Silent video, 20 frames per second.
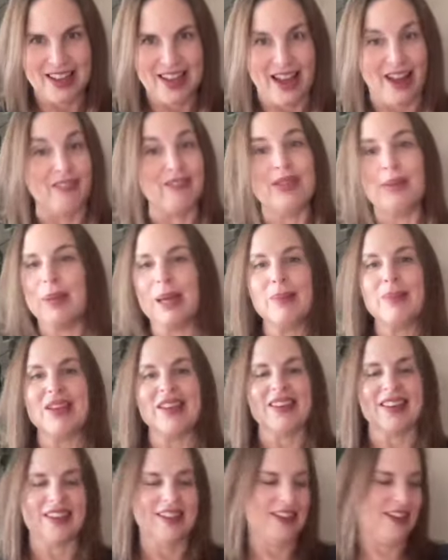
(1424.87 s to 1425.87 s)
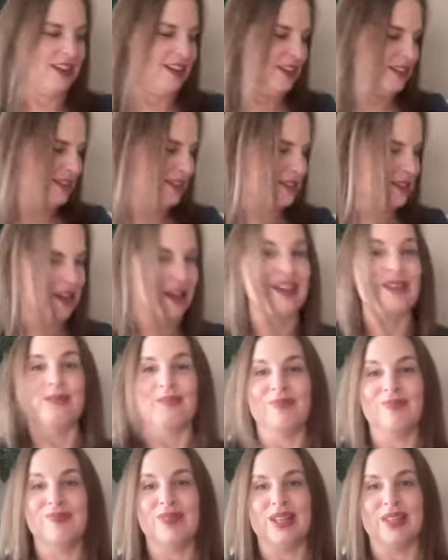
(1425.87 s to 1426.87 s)
have the baby and
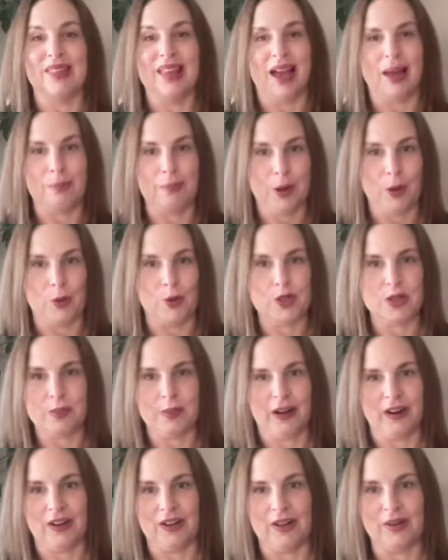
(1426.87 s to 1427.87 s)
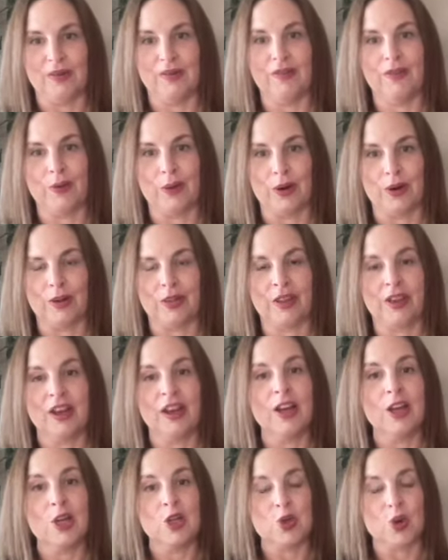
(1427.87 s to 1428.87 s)
am in that postpartum fourth
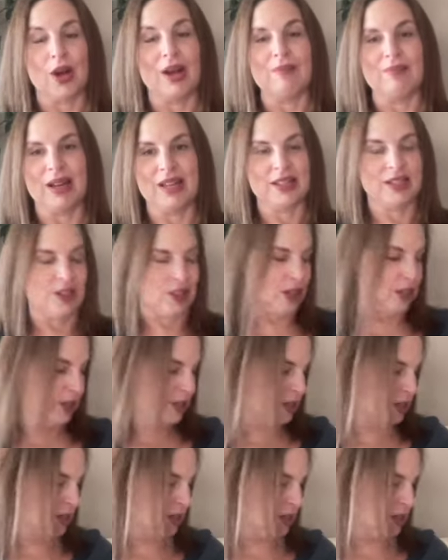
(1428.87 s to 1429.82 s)
trimester